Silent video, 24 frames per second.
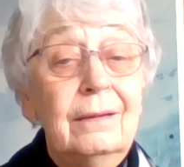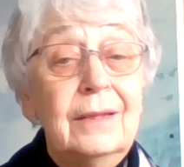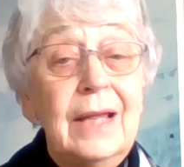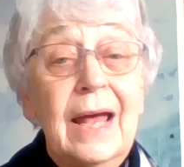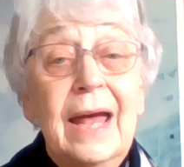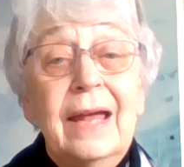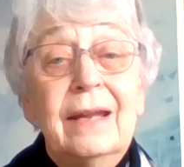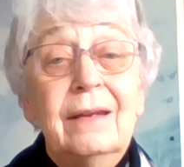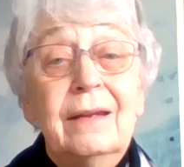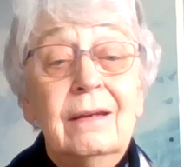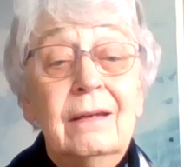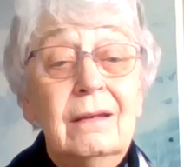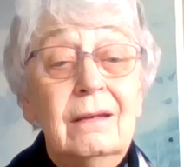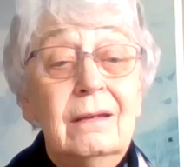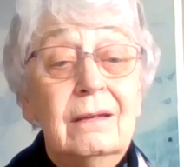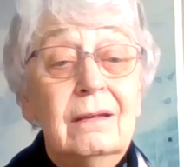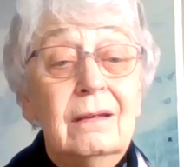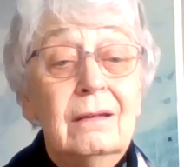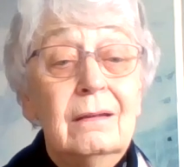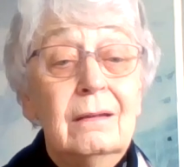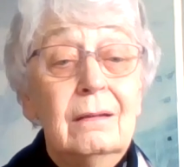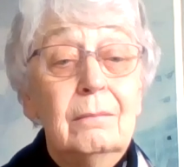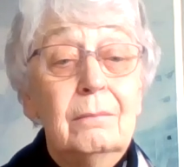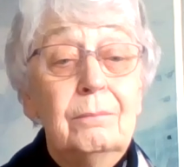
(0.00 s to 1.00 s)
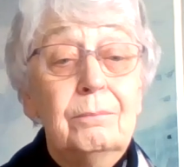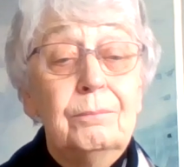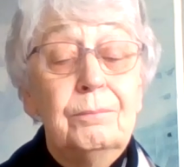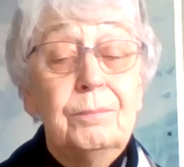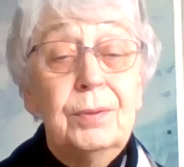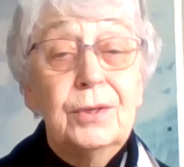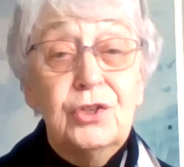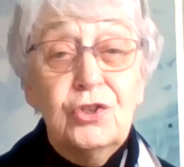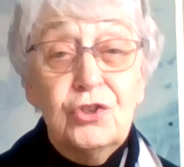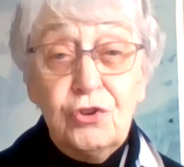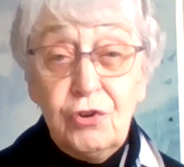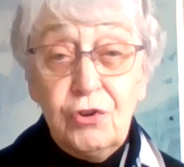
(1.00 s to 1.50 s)
then
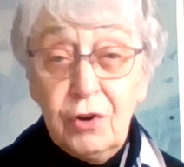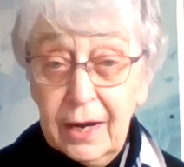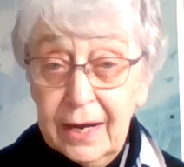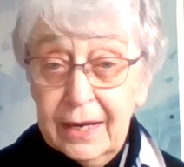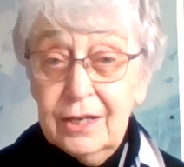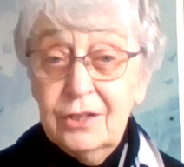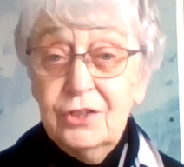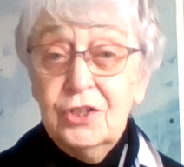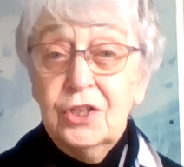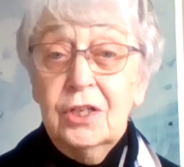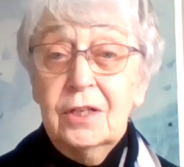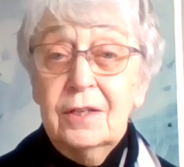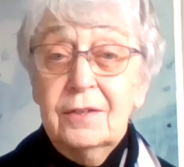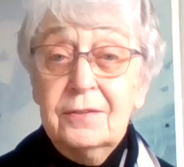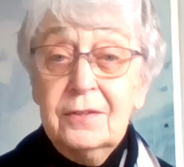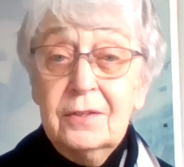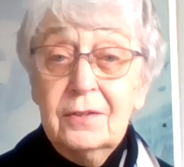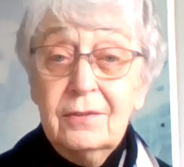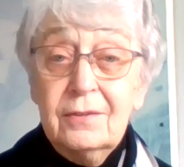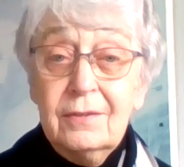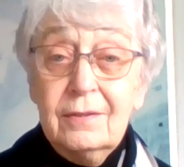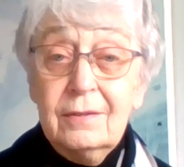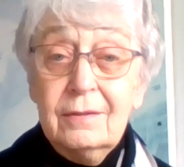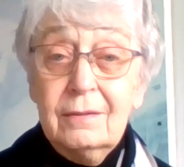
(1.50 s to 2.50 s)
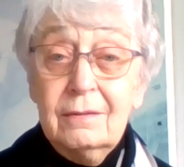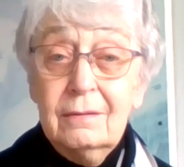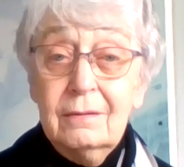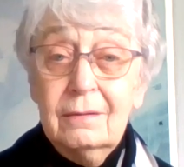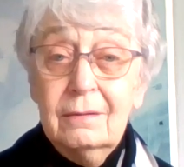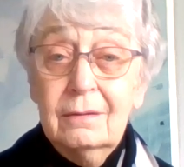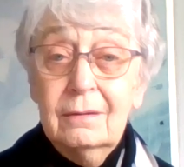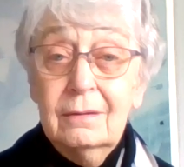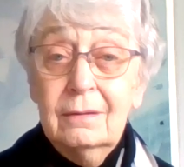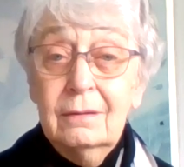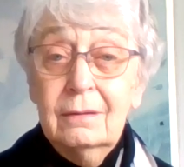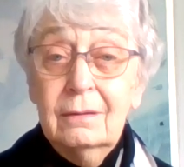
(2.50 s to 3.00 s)
betray Jesus
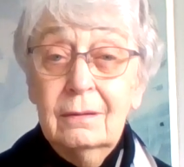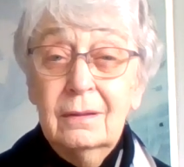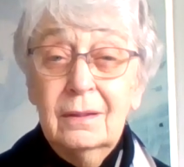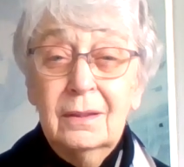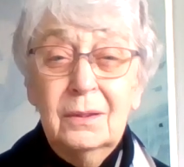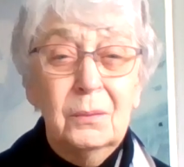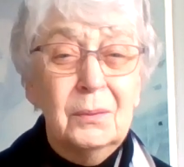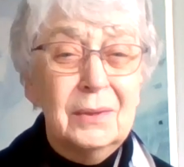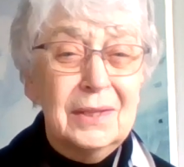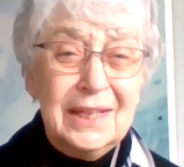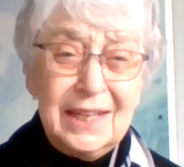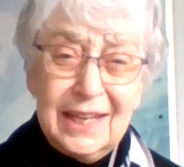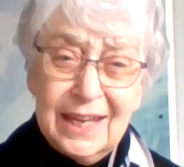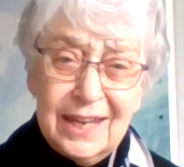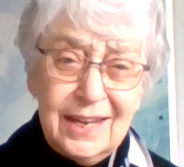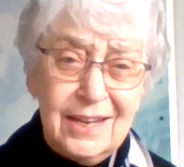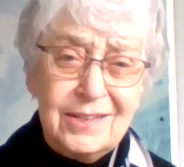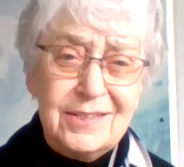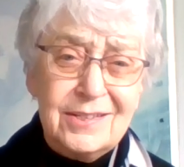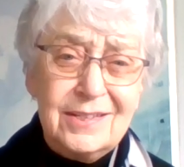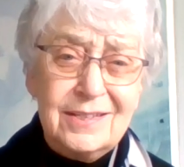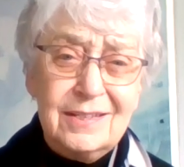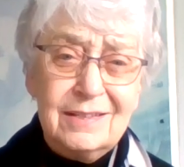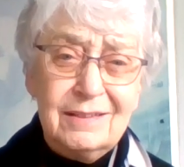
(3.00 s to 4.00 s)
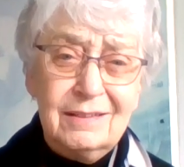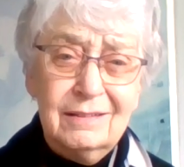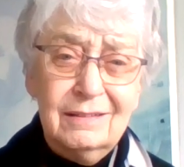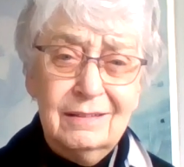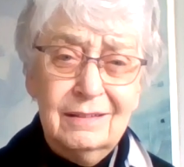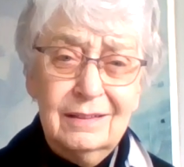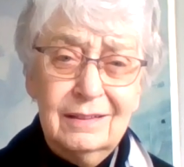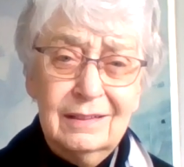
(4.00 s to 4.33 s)
with a kiss